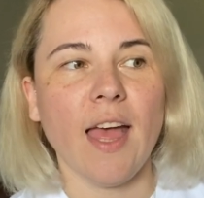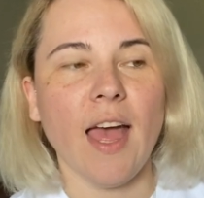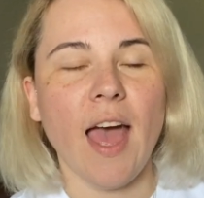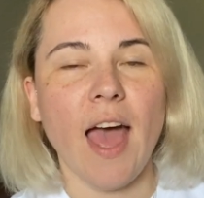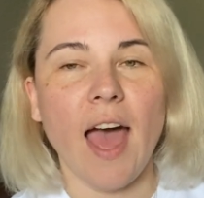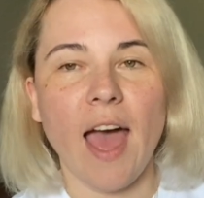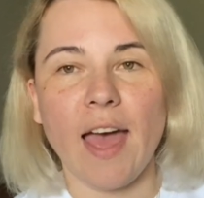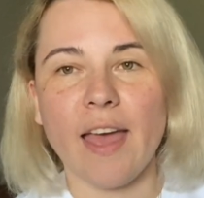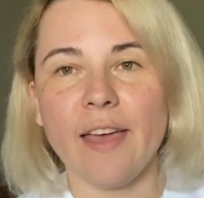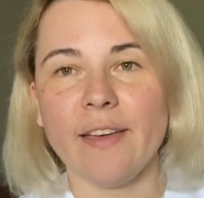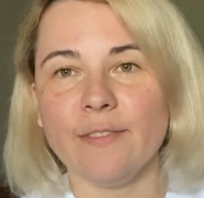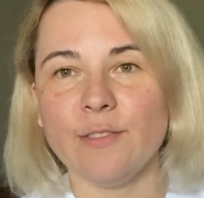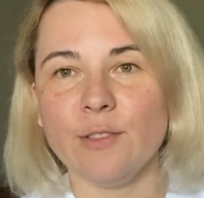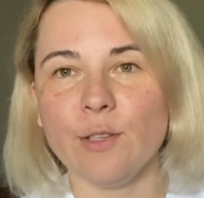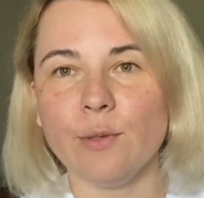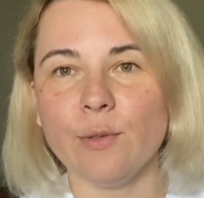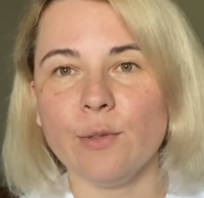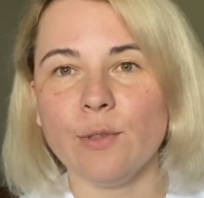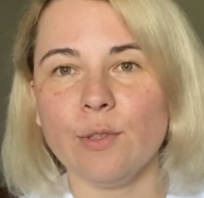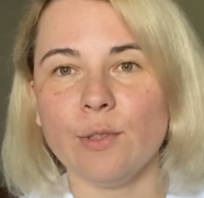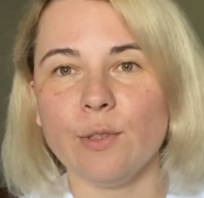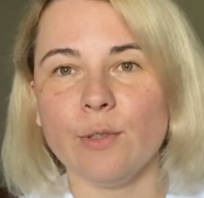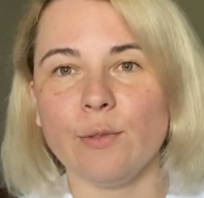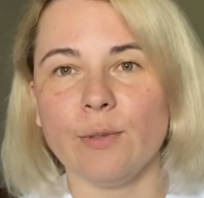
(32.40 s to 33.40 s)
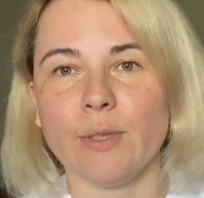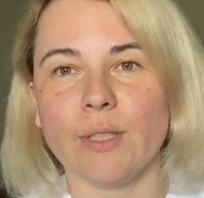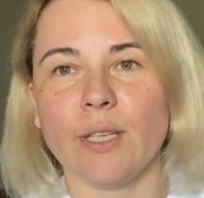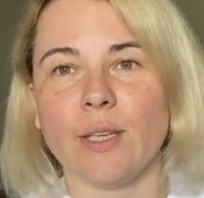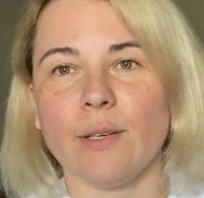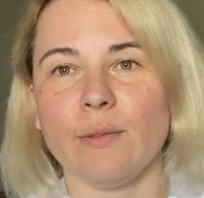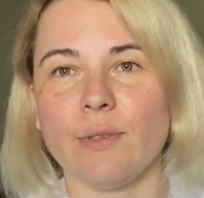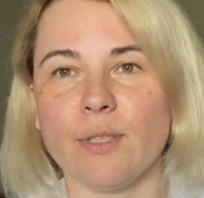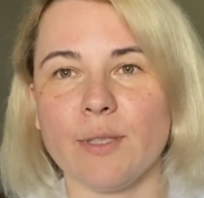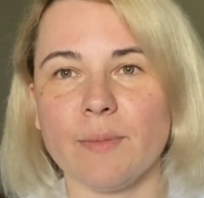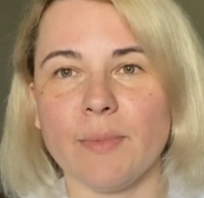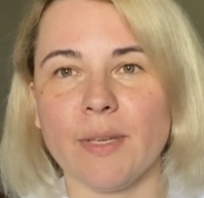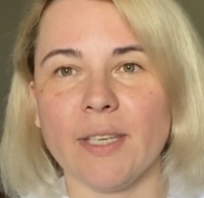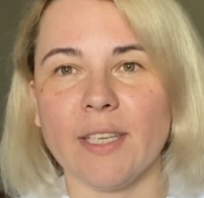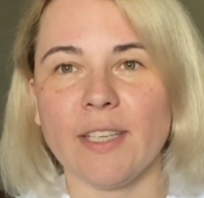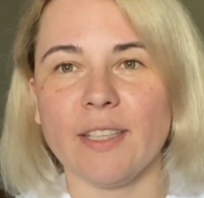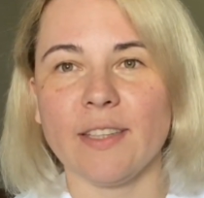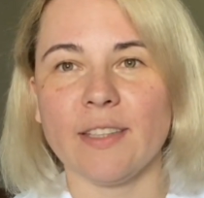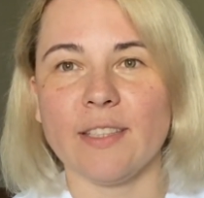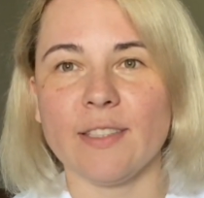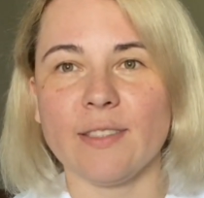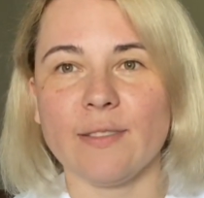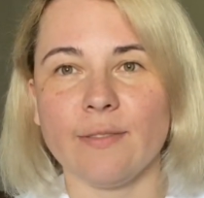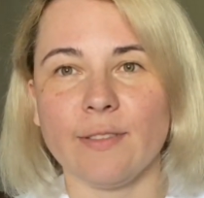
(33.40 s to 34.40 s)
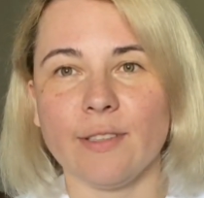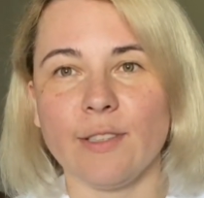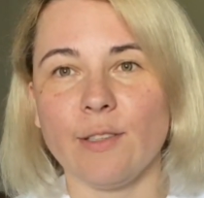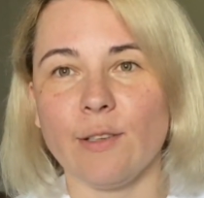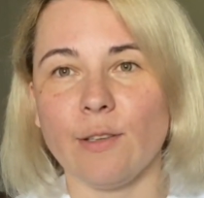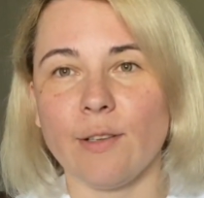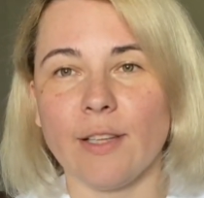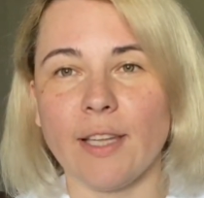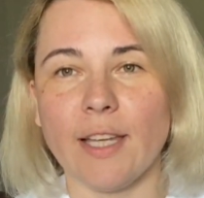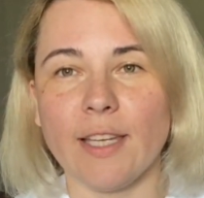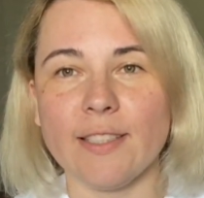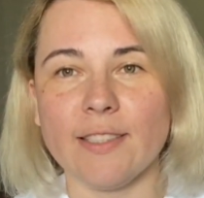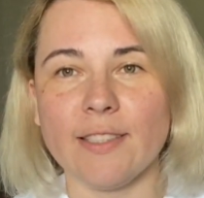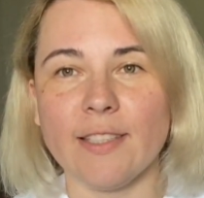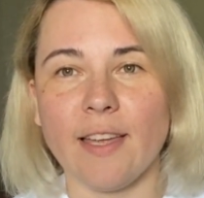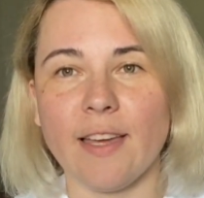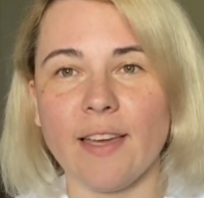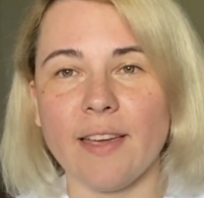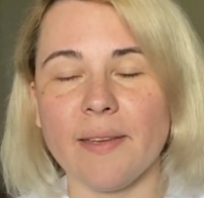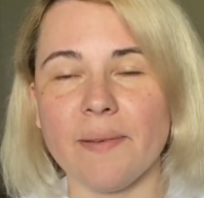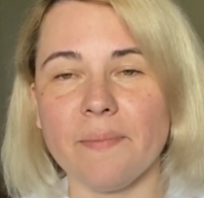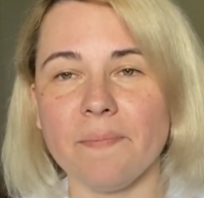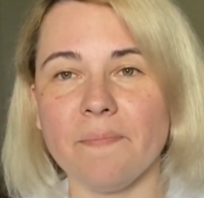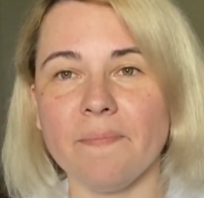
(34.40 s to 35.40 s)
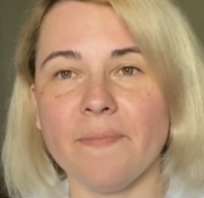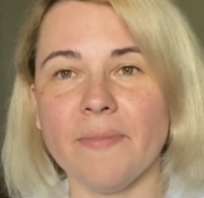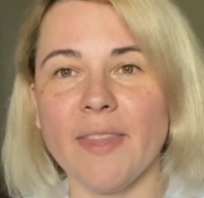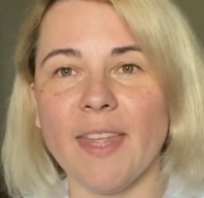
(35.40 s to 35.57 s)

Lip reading: I have no clue when I was making this video last time,